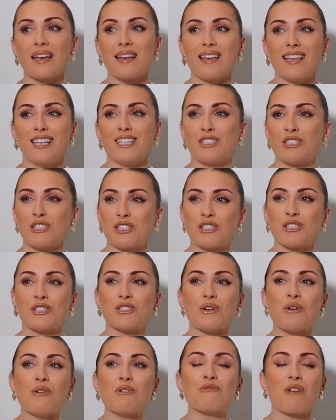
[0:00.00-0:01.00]
it's just
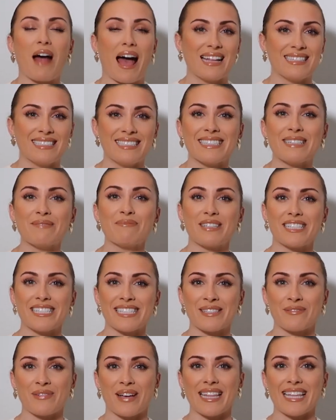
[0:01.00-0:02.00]
so random that
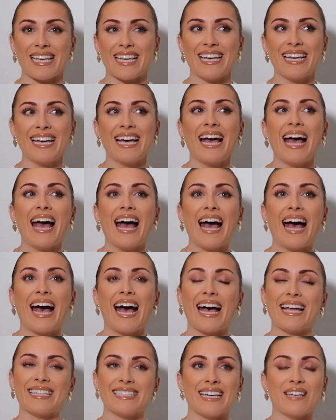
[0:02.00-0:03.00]
it's funny.
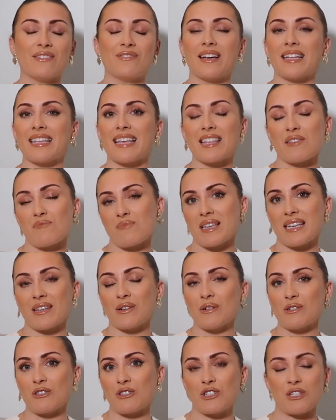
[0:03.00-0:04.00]
And yeah, funnier than being
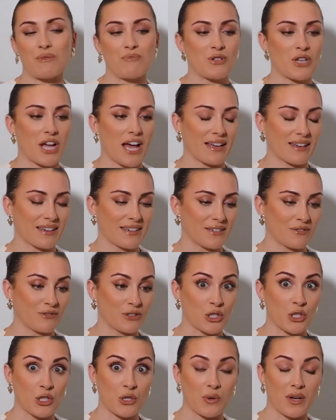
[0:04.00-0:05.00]
called sheep shagger, for
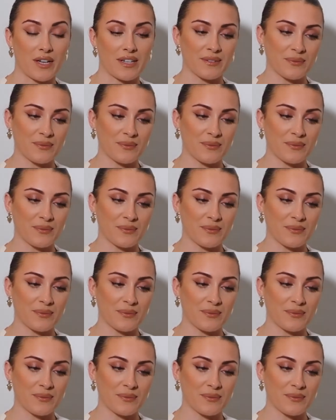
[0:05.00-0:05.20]
sure.